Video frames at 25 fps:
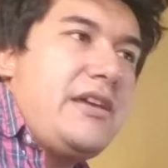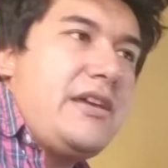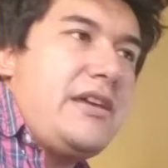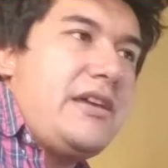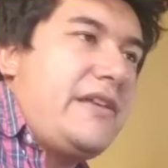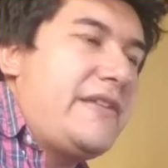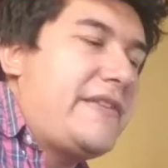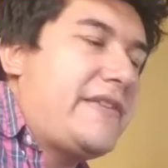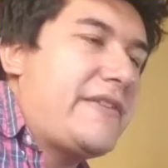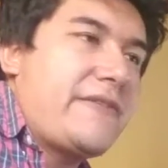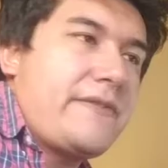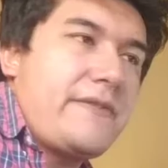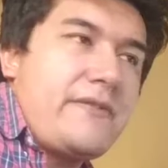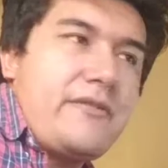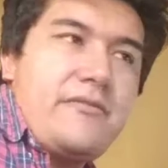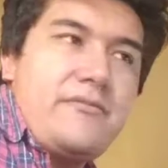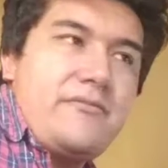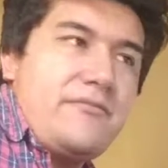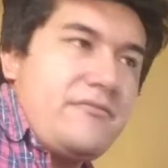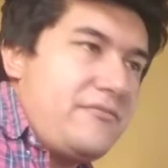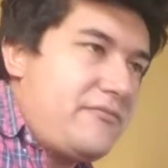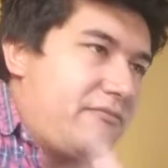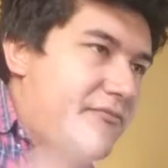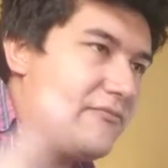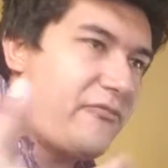It's
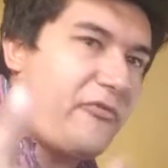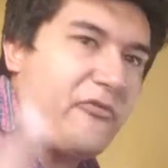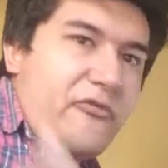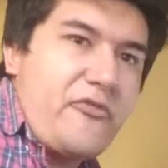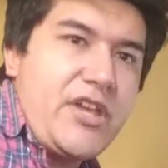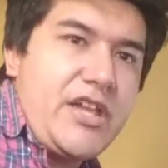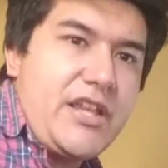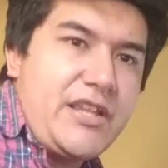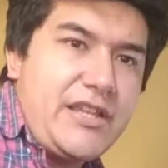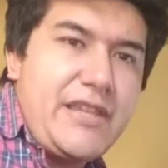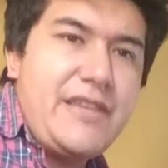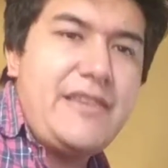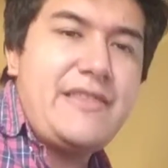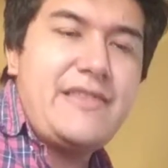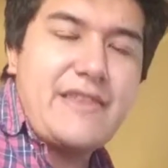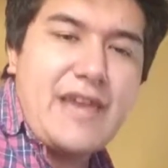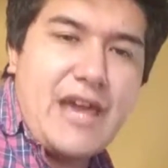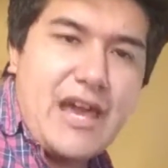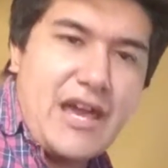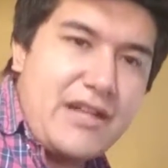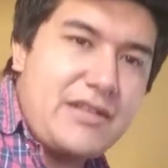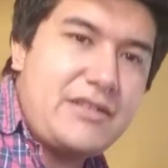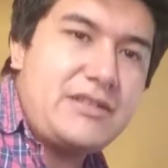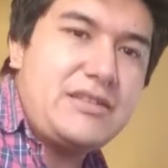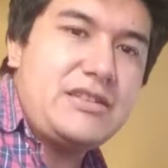really
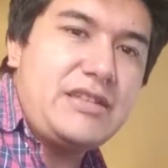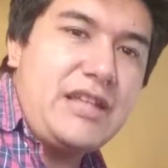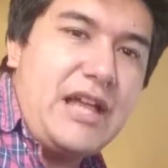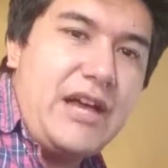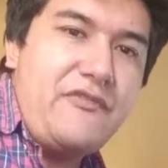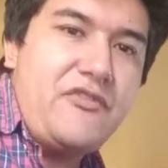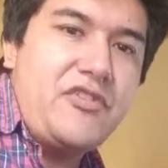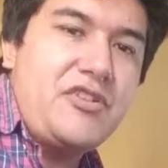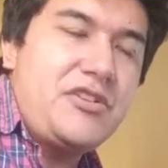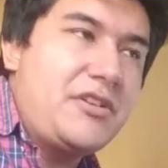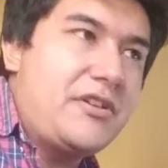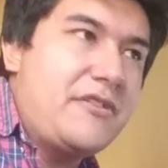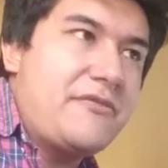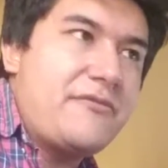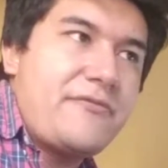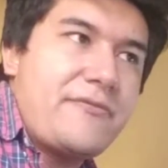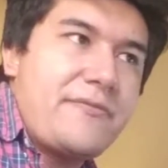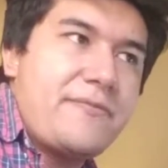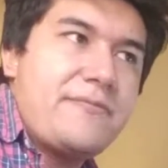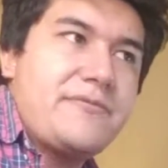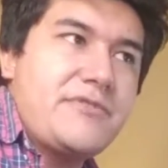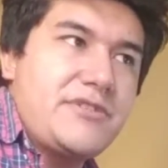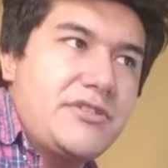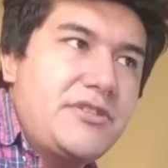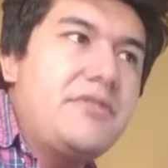that level of
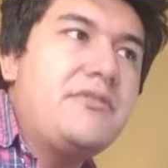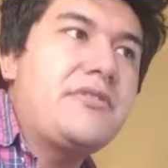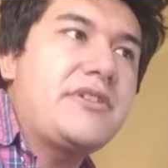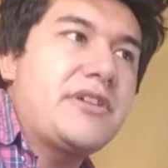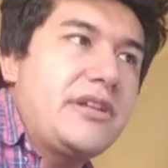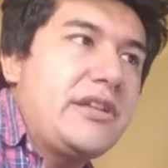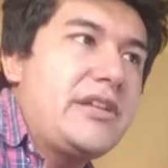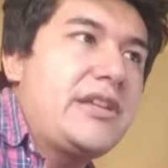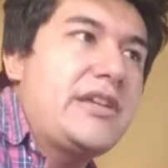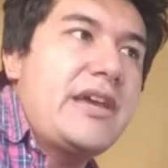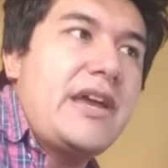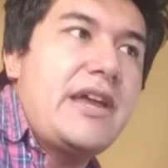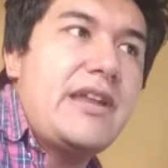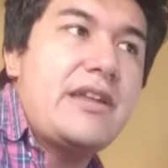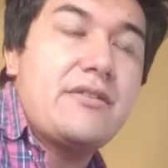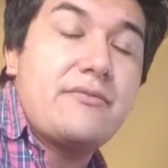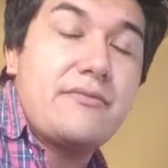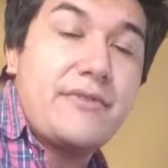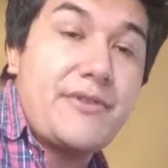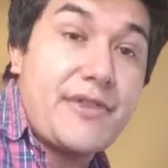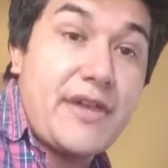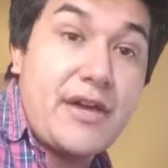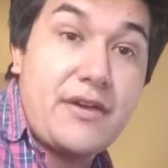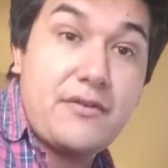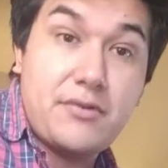you can get it
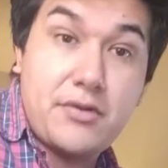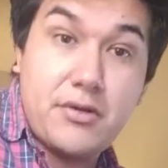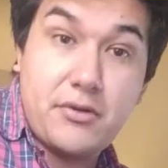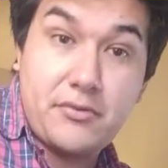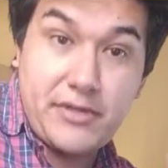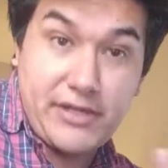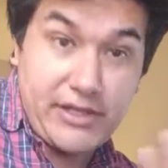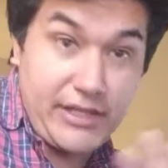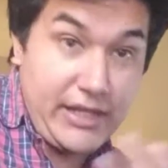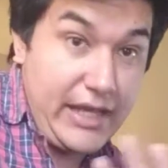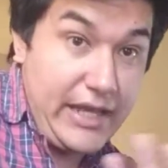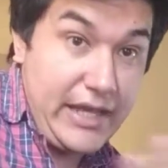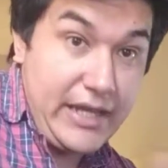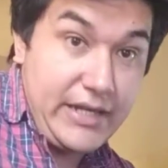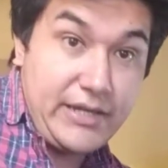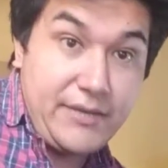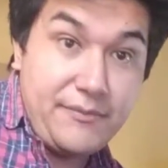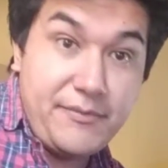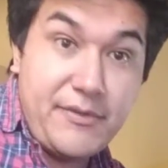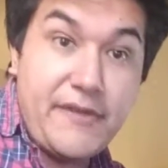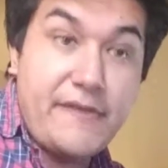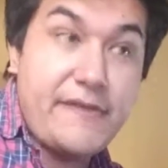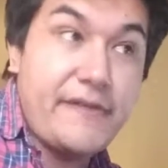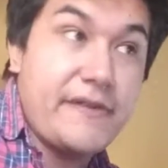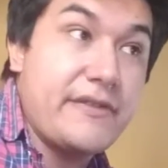without knowing any
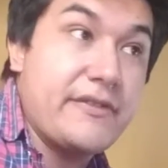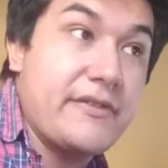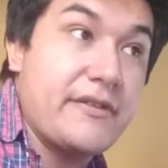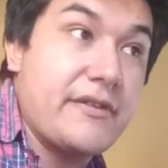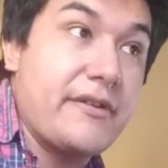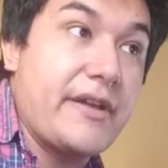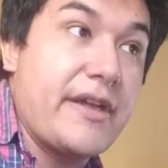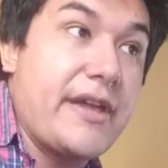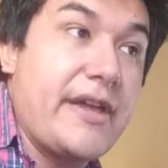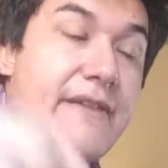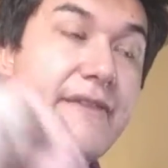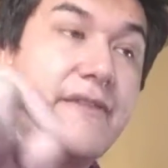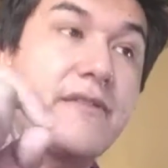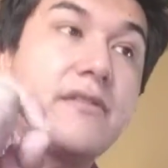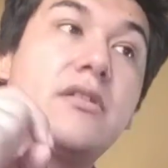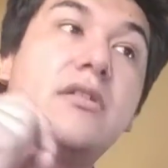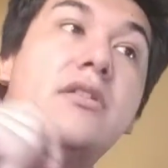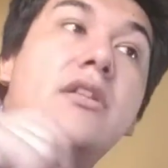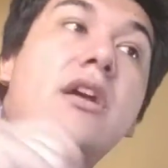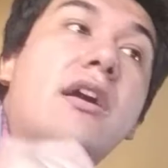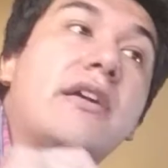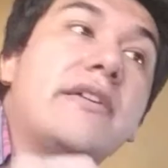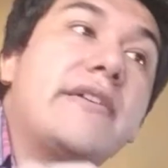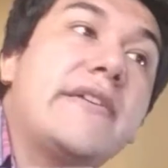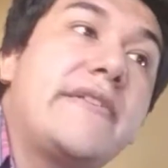music theory as
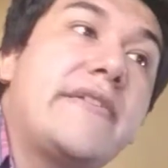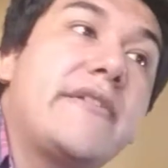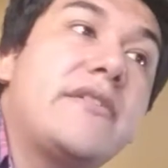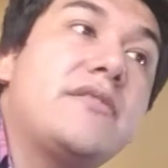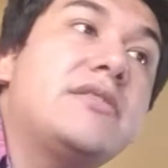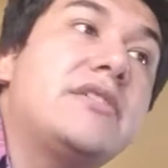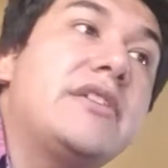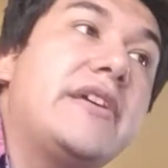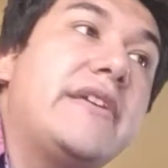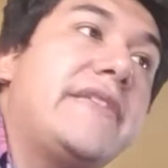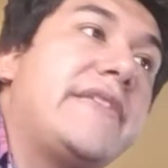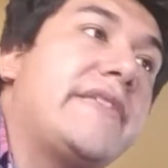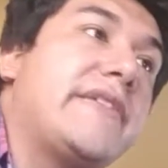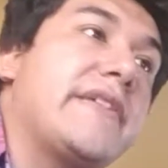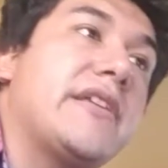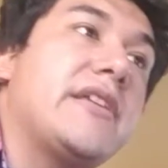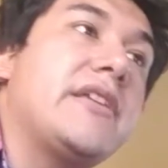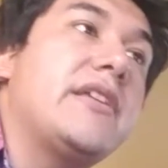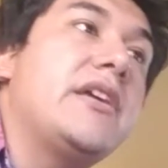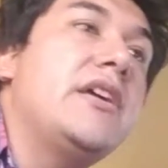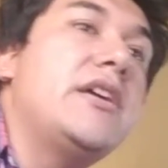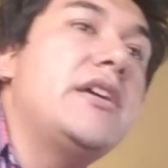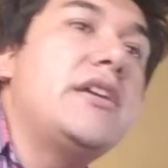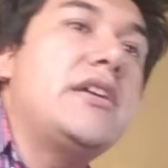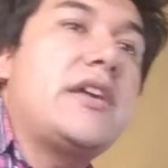long as you
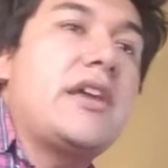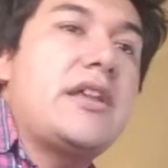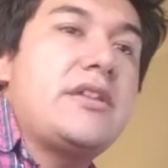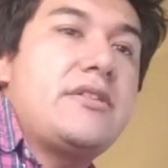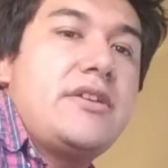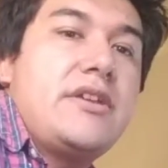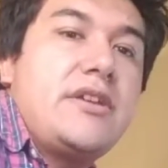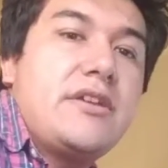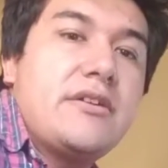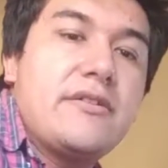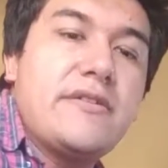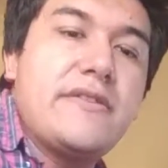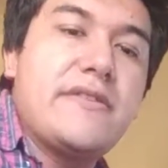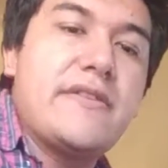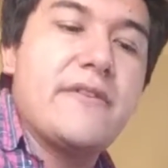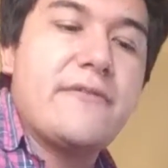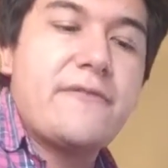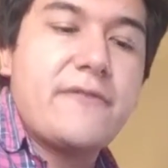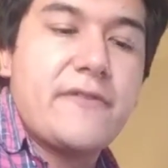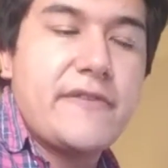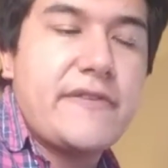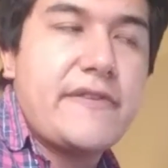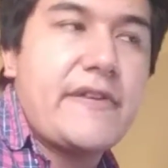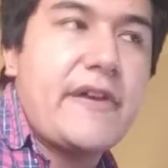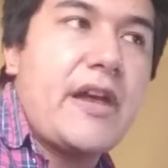listen and you hear
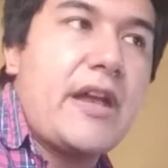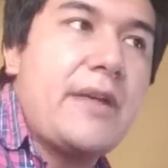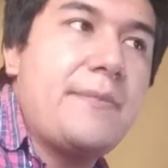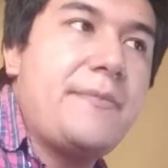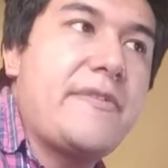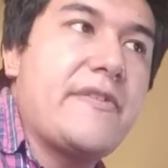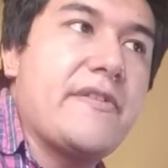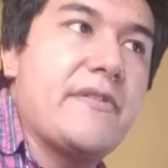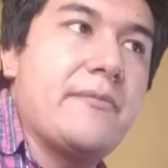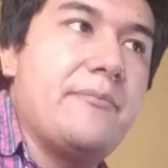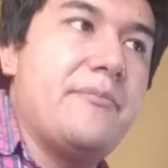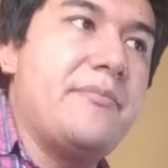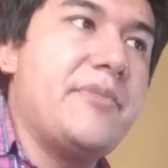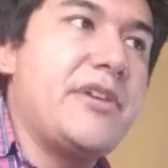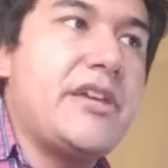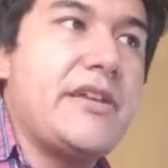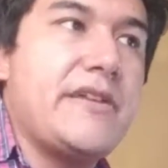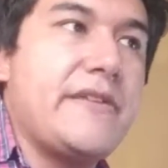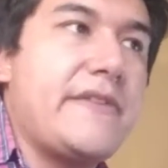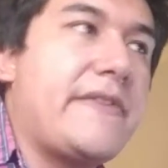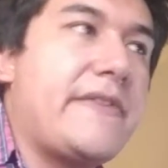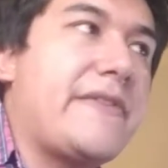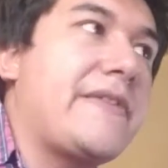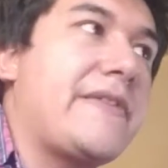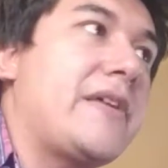different types of
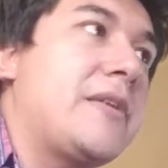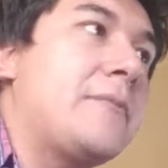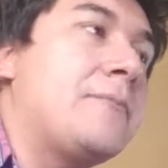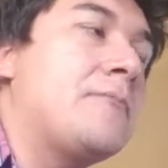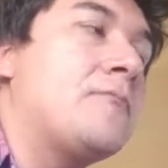beats.